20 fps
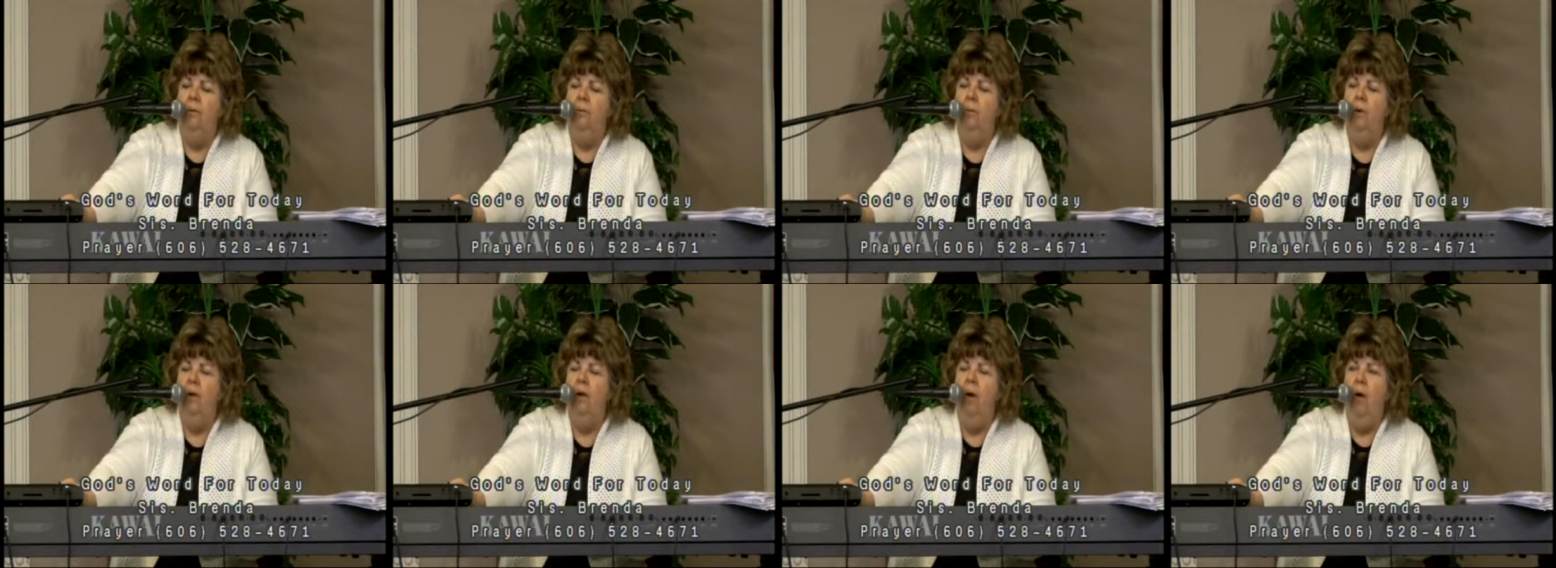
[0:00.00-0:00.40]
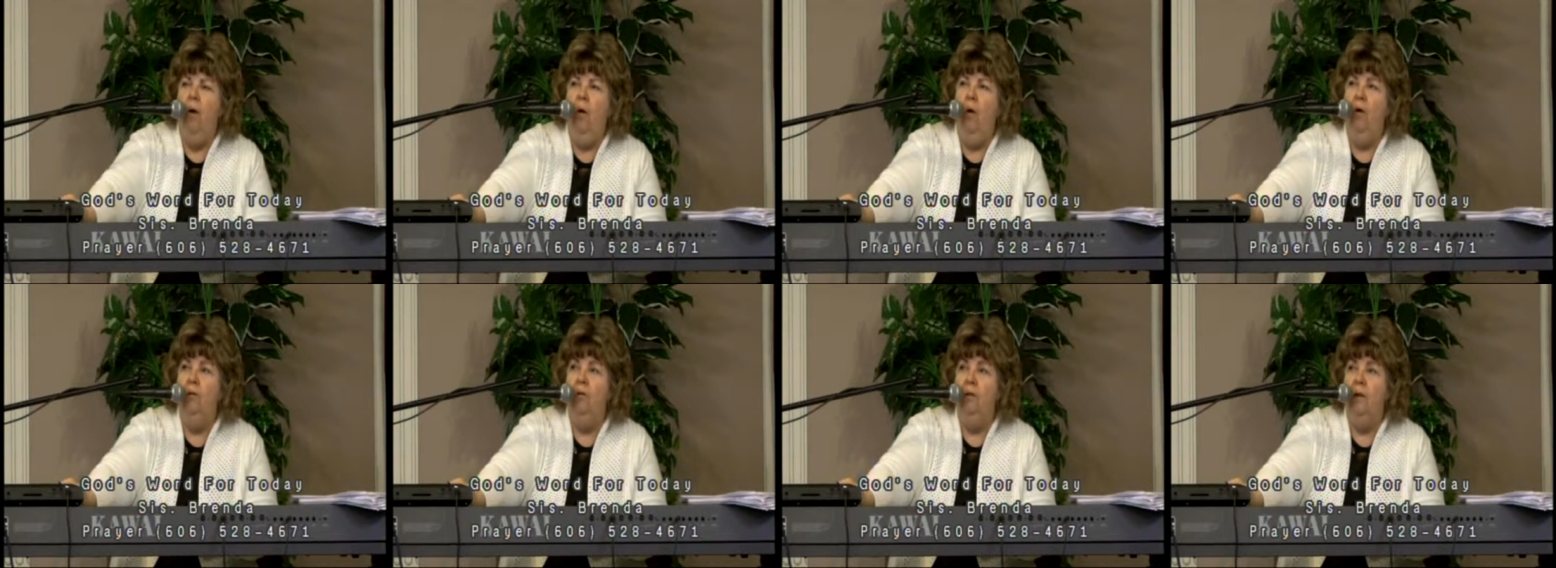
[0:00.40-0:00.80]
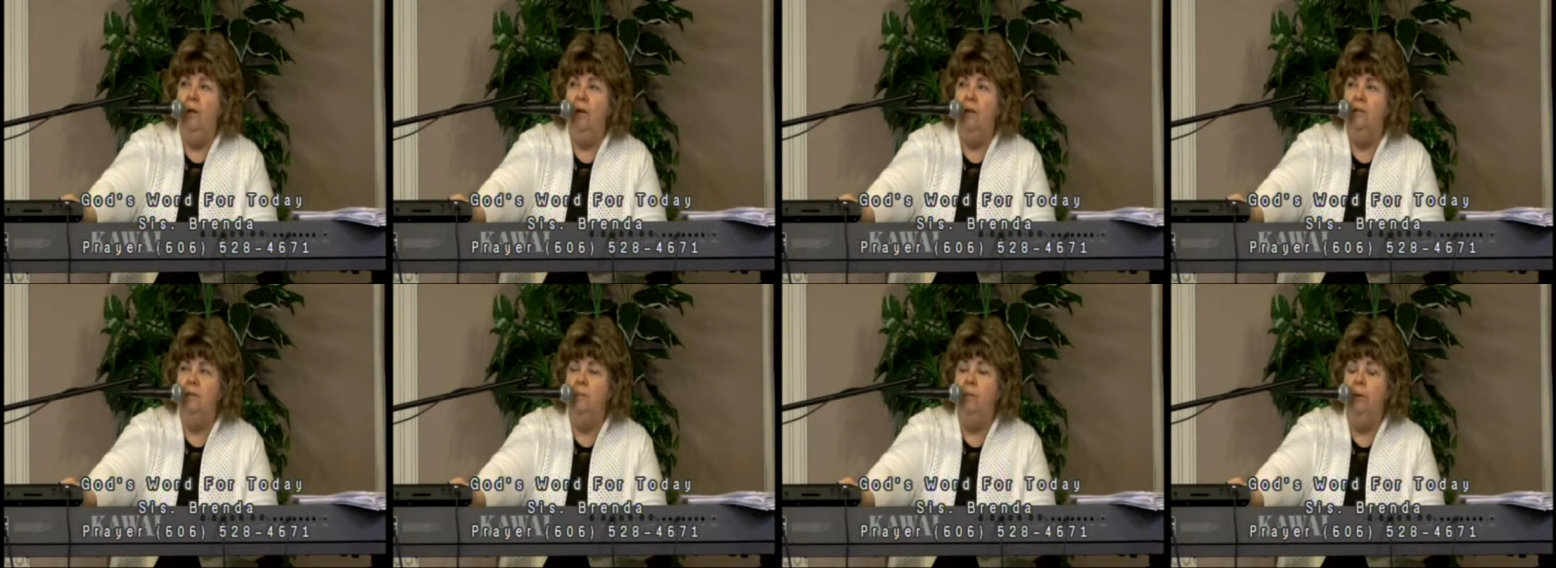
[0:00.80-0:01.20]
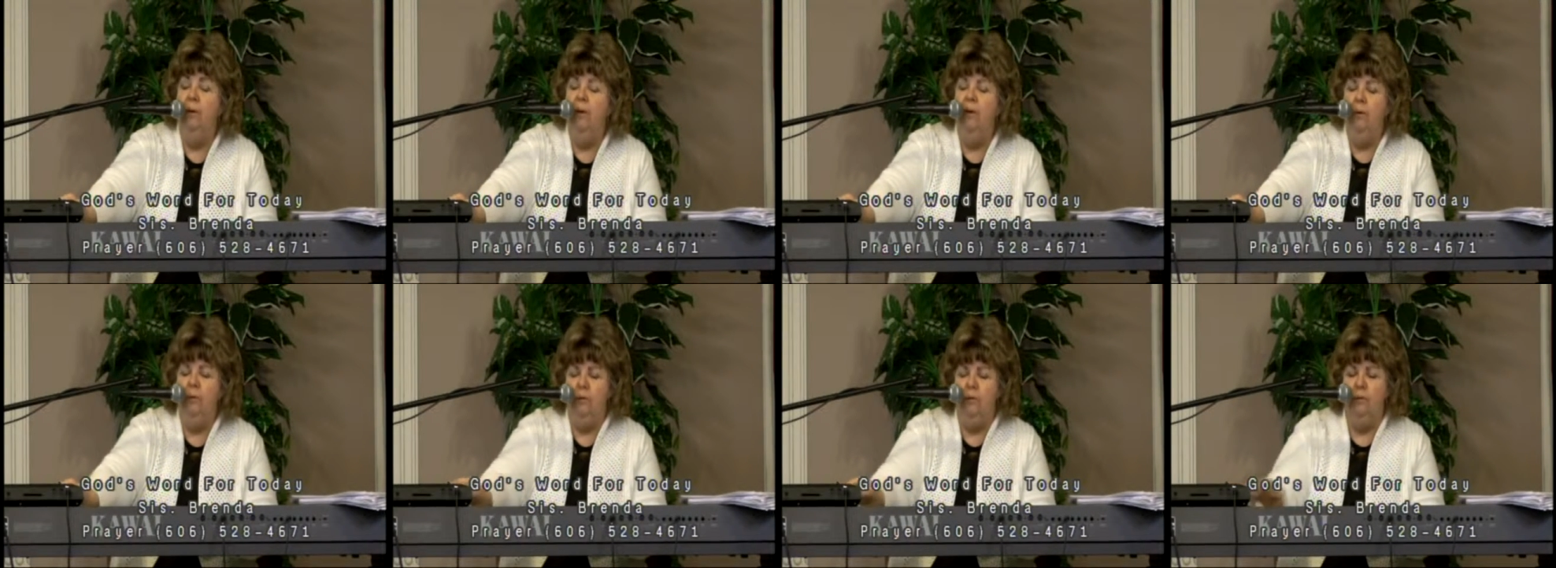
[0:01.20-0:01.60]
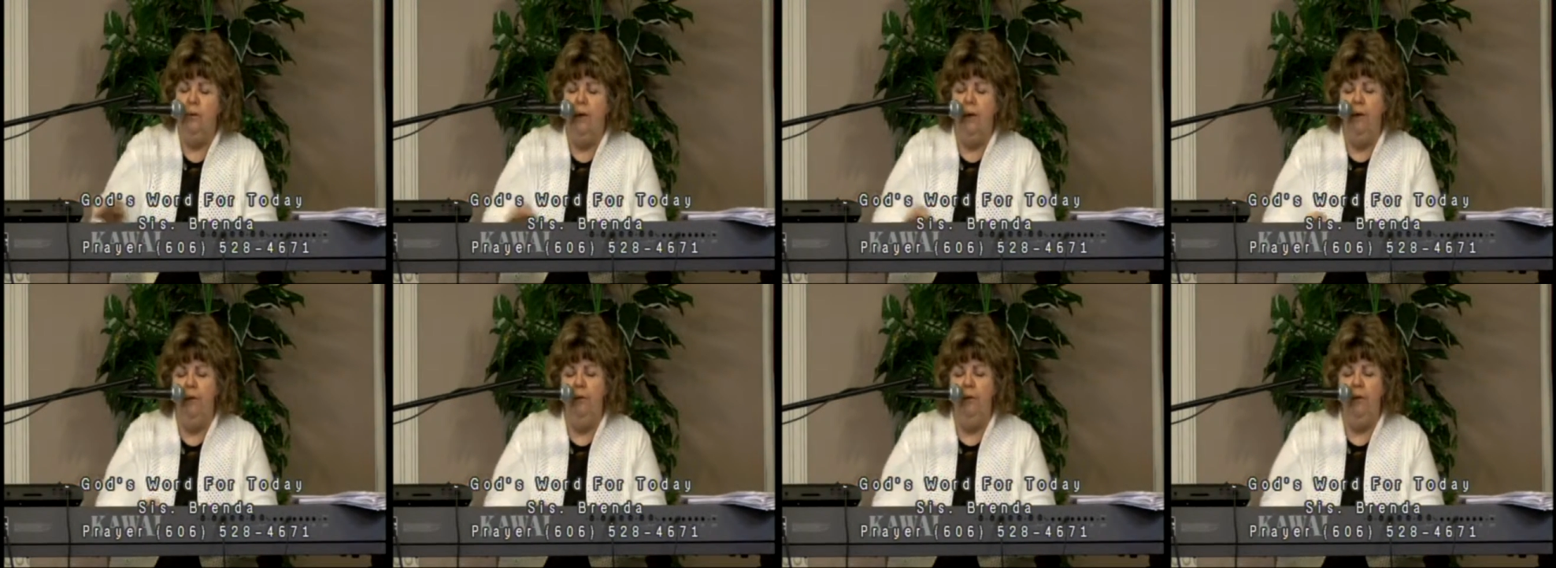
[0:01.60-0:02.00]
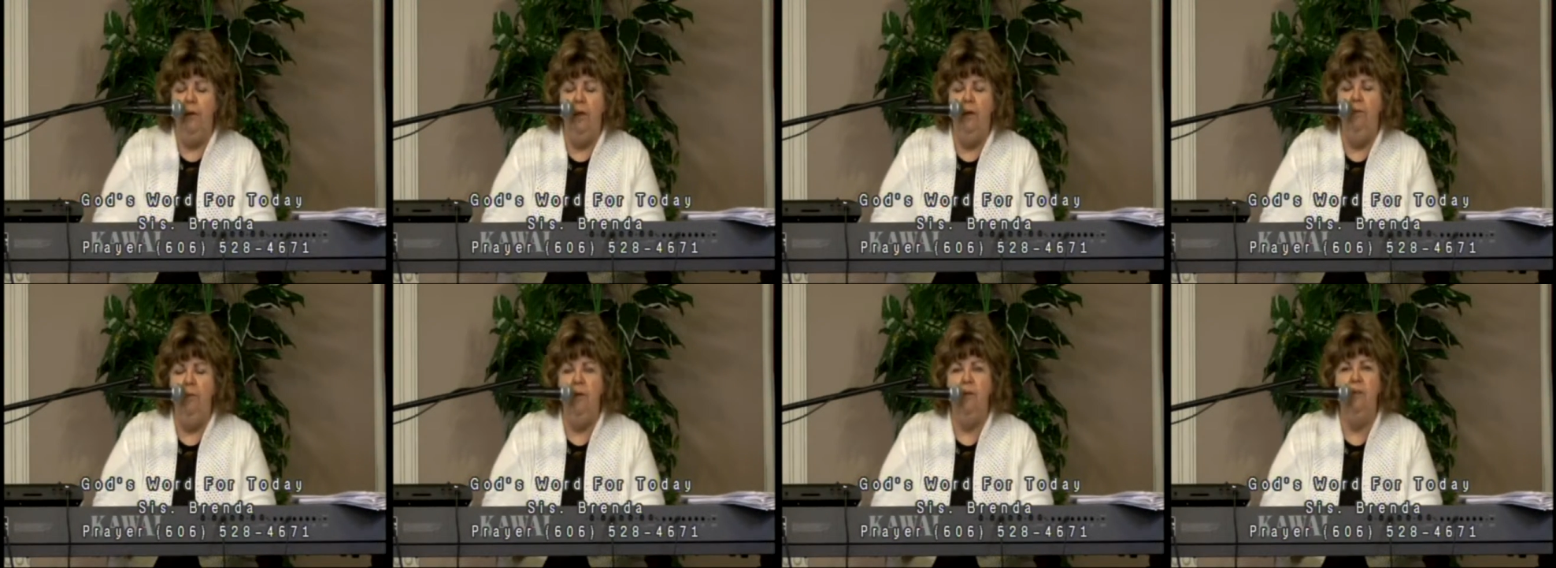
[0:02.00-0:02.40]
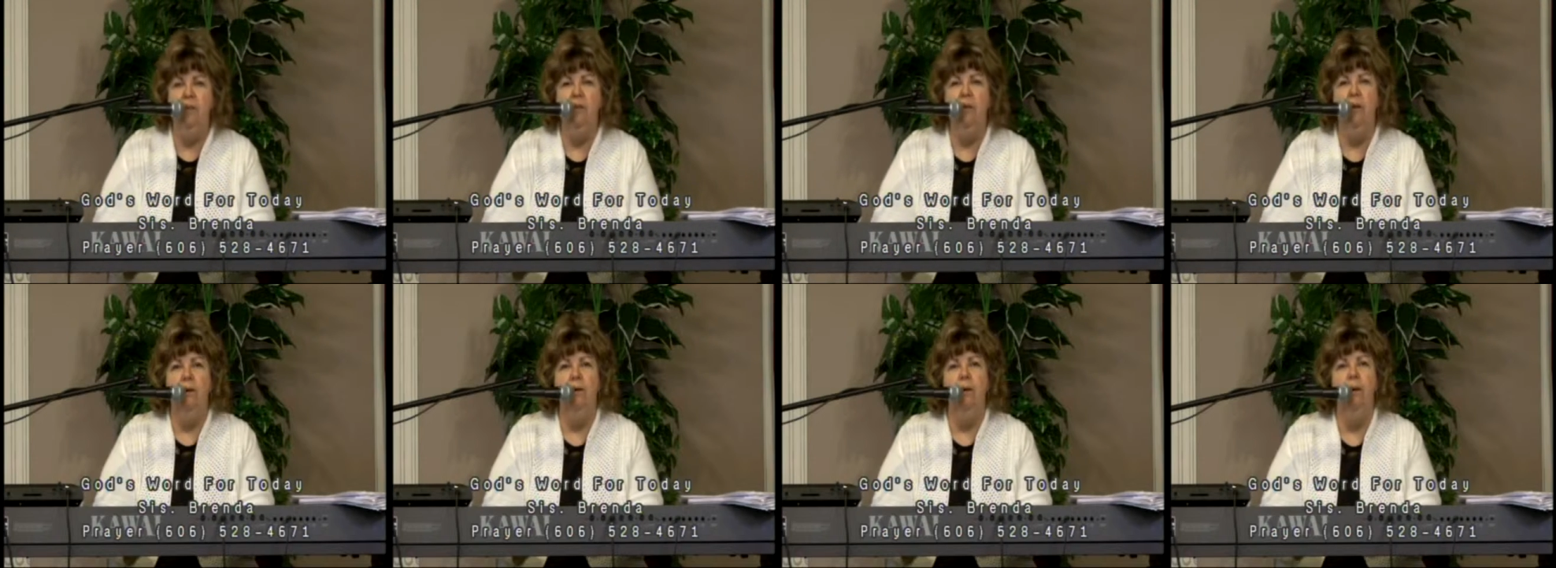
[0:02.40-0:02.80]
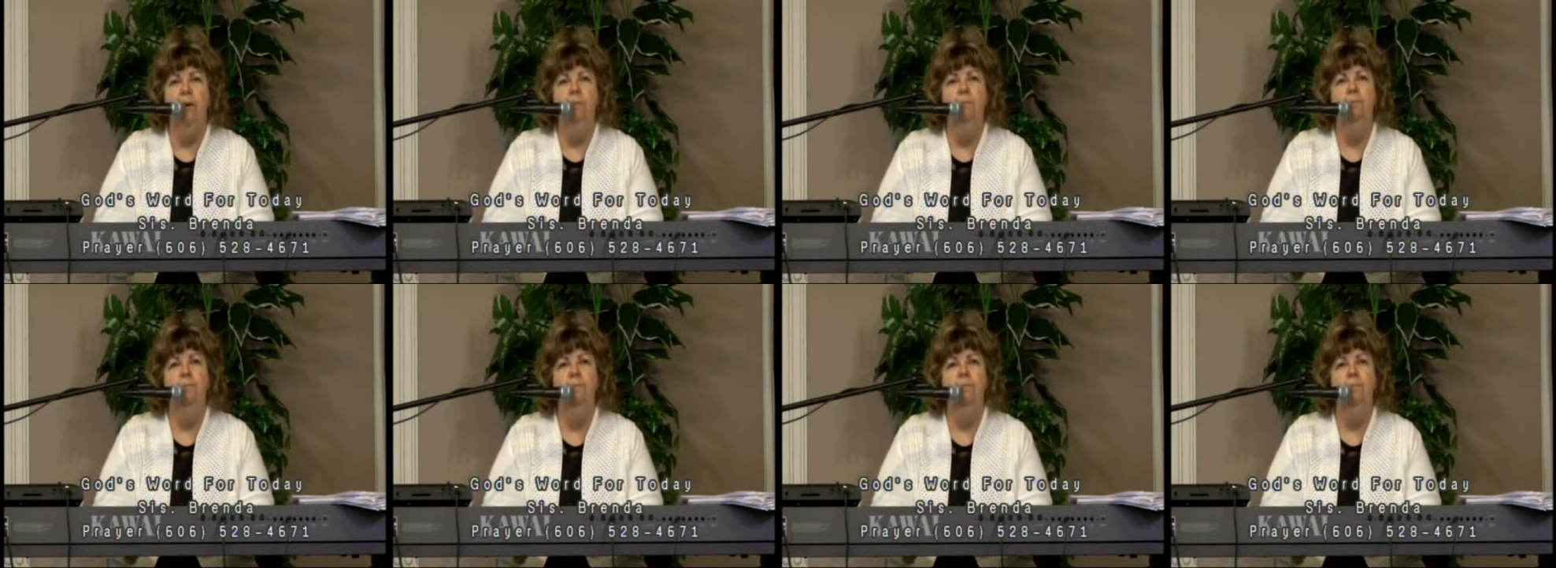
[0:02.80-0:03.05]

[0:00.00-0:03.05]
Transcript: we are the Gospel Eagles right here in Keavy, Kentucky,